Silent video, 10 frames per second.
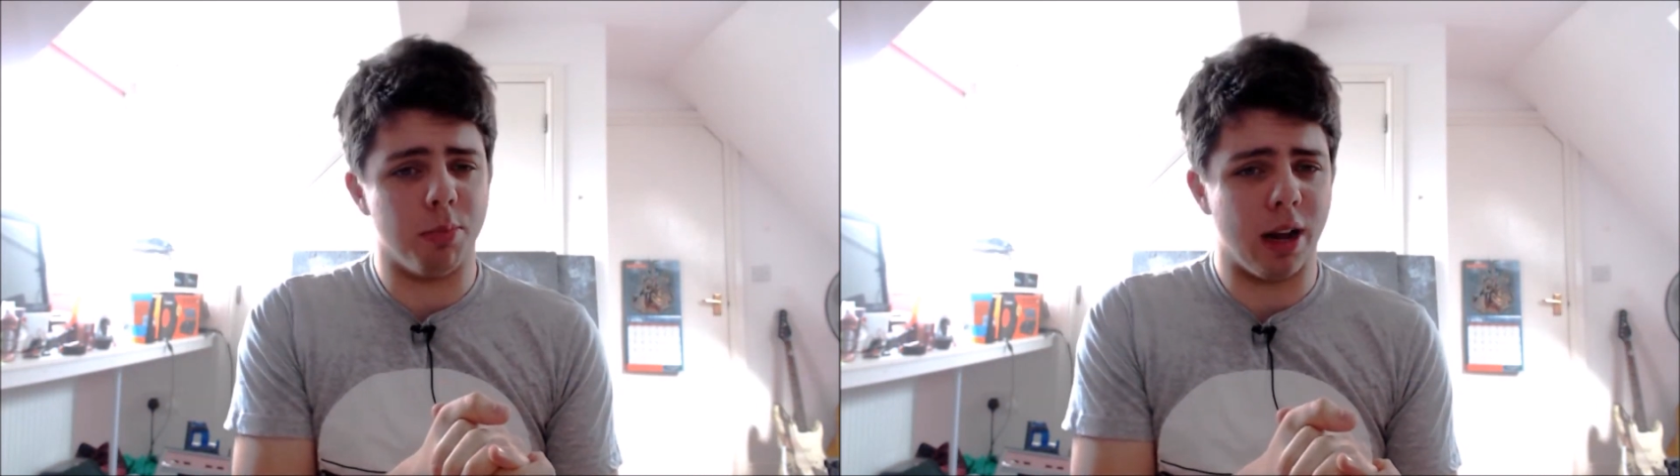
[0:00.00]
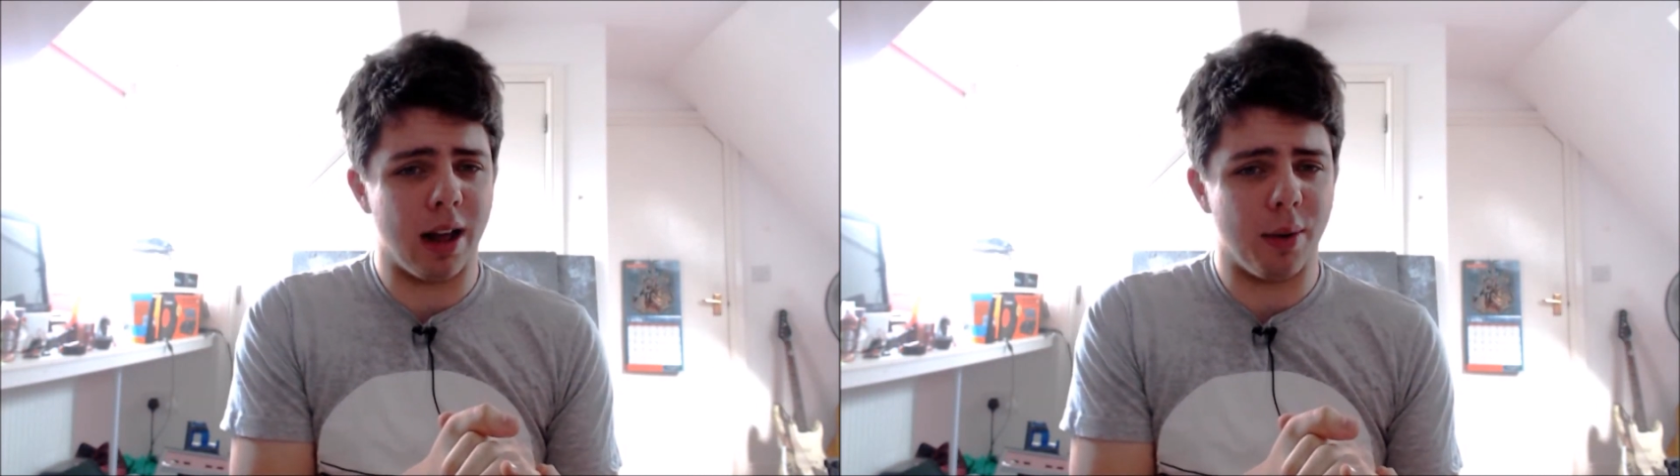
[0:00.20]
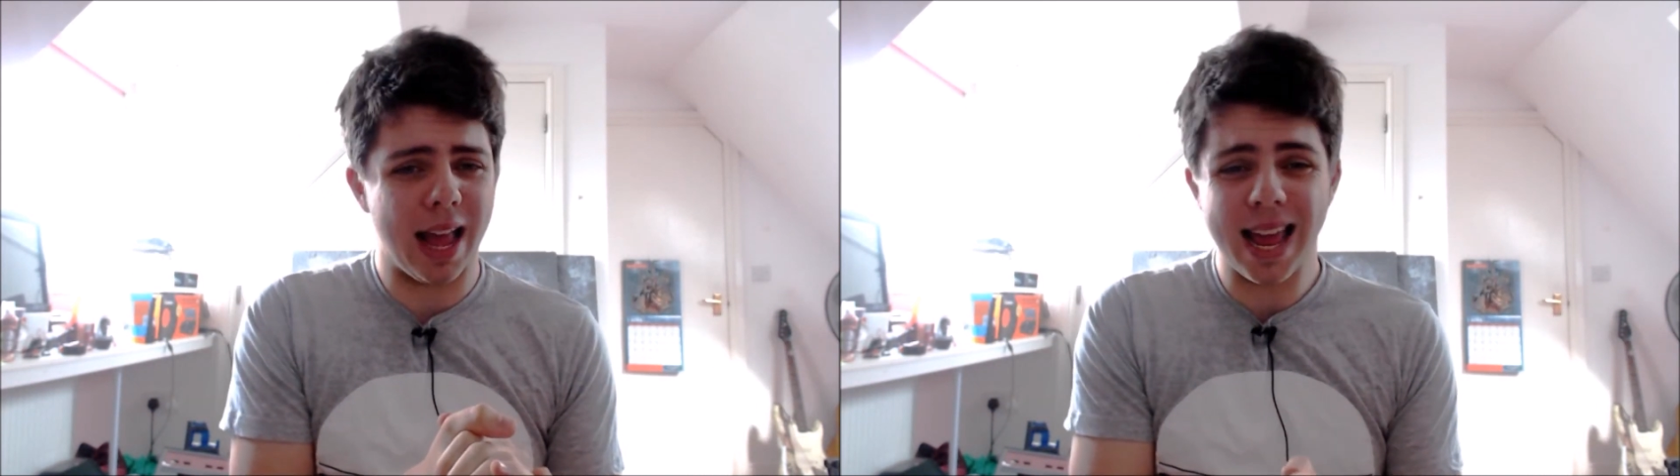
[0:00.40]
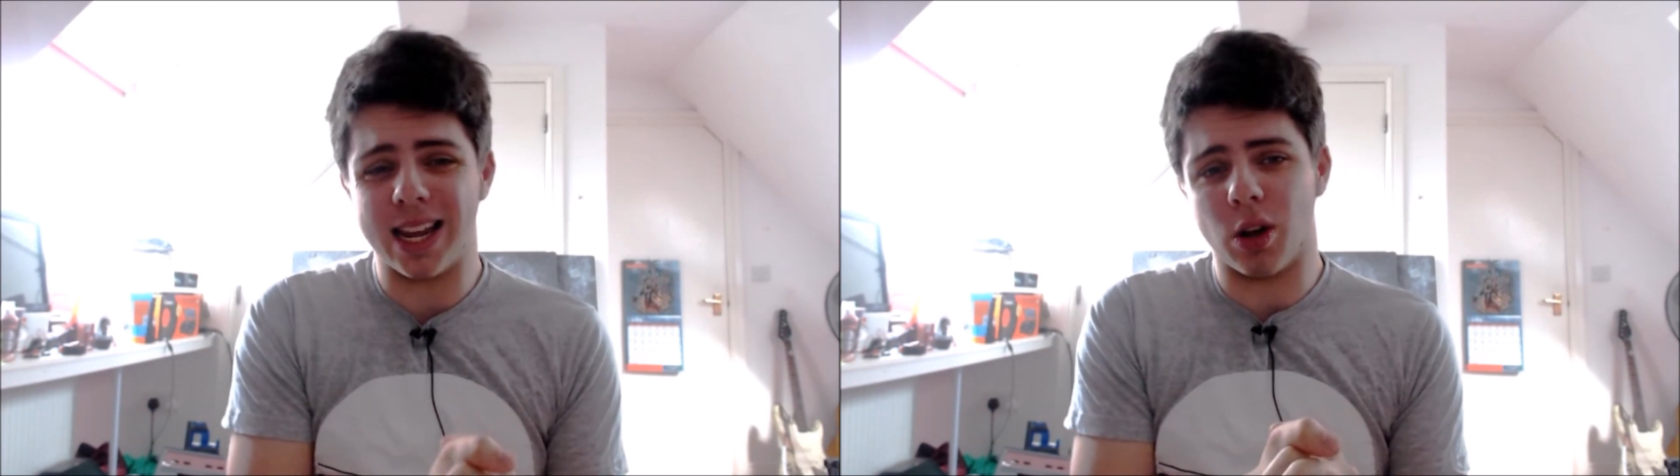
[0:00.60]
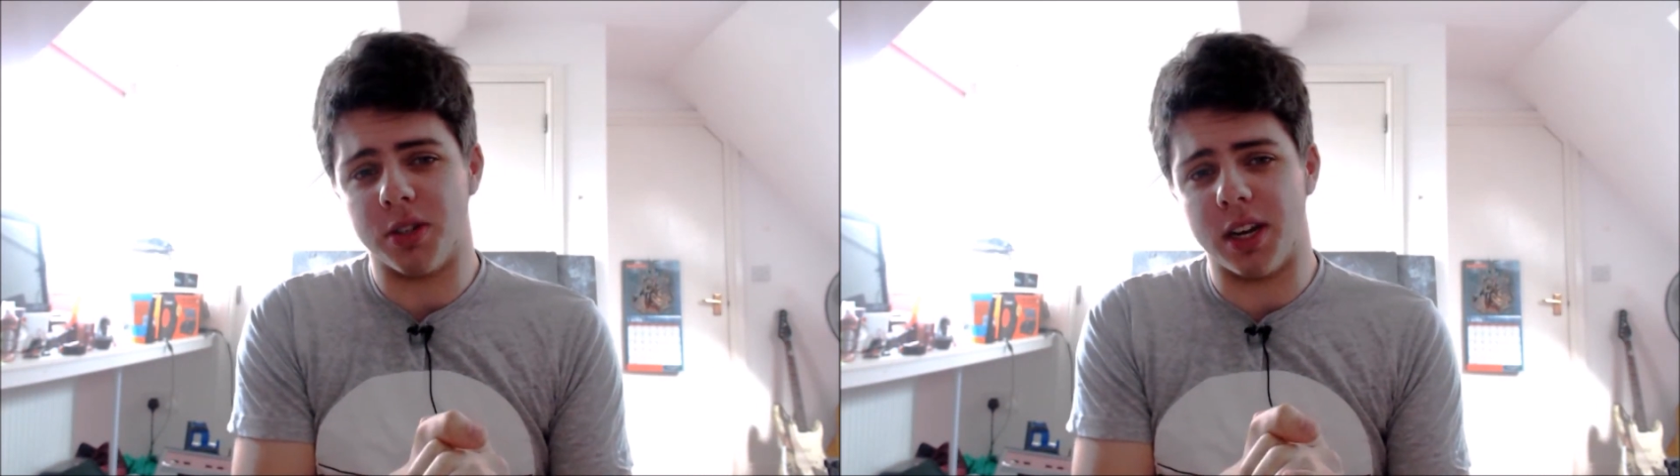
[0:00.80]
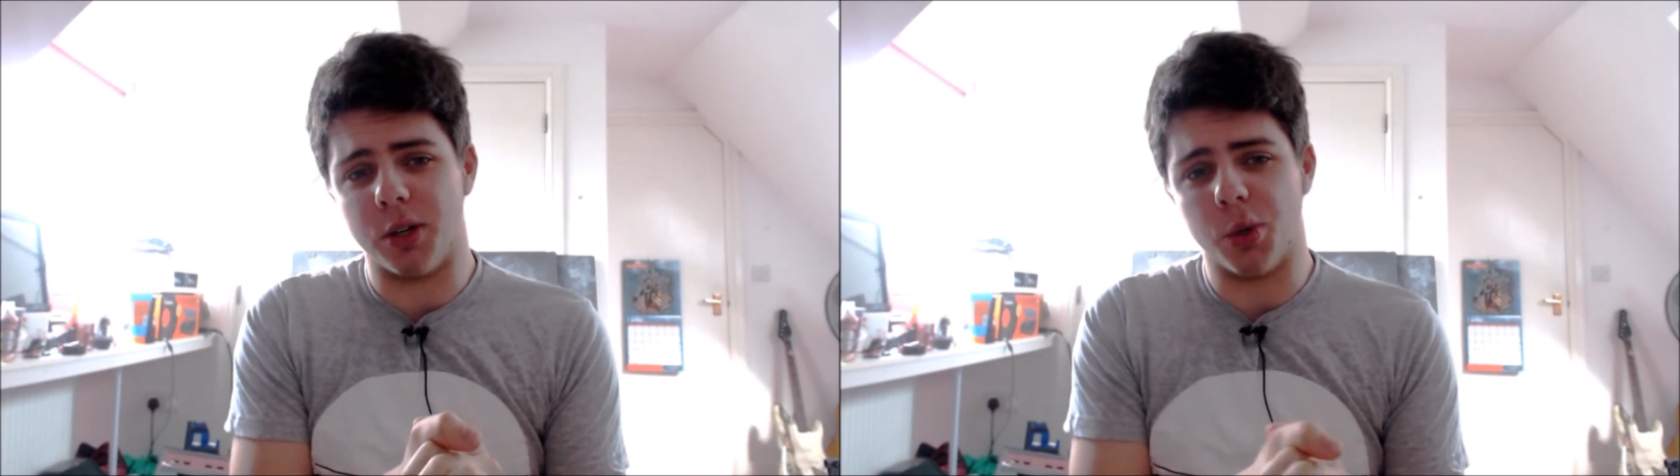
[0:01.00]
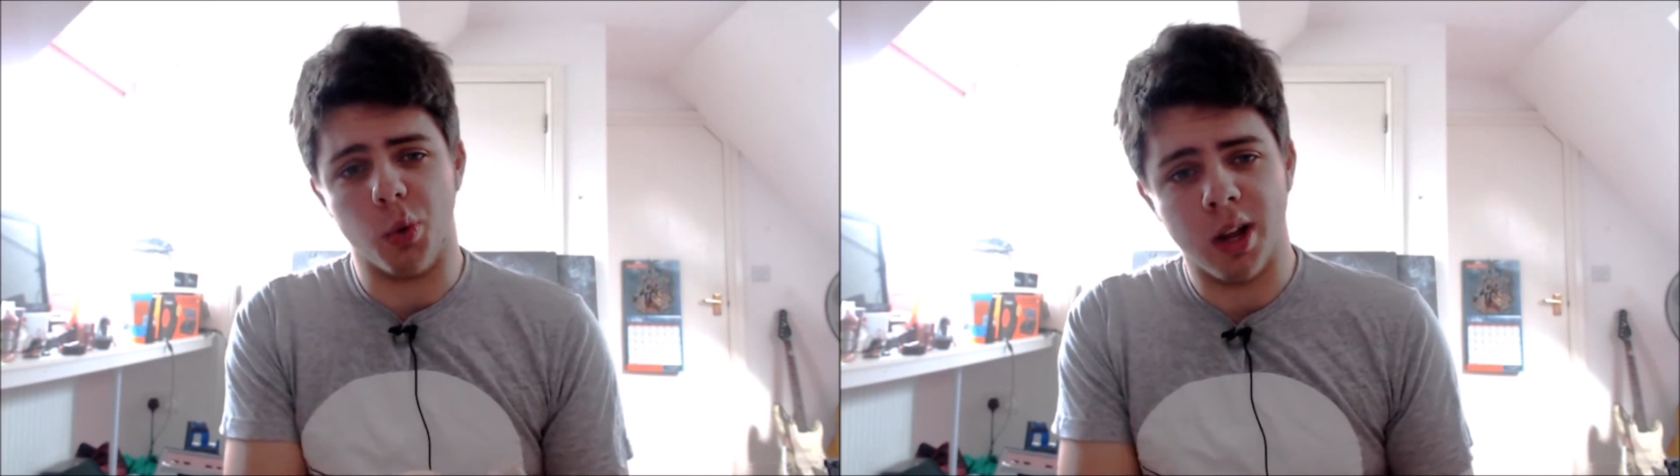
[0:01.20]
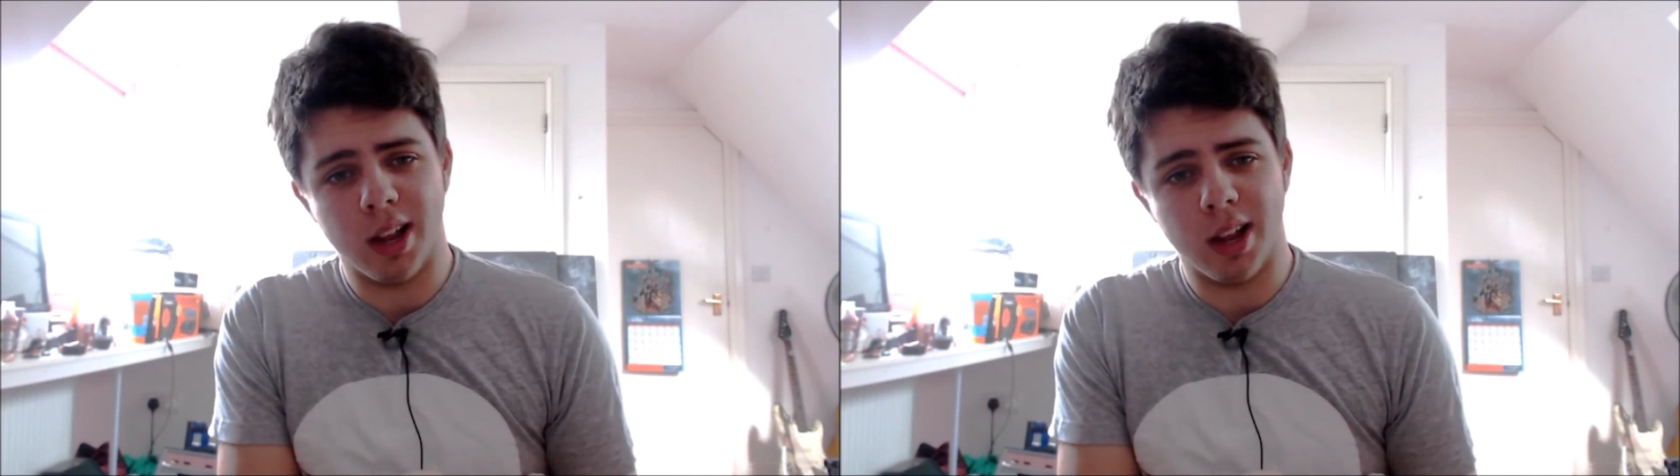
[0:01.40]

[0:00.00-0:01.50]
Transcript: put out any content at all.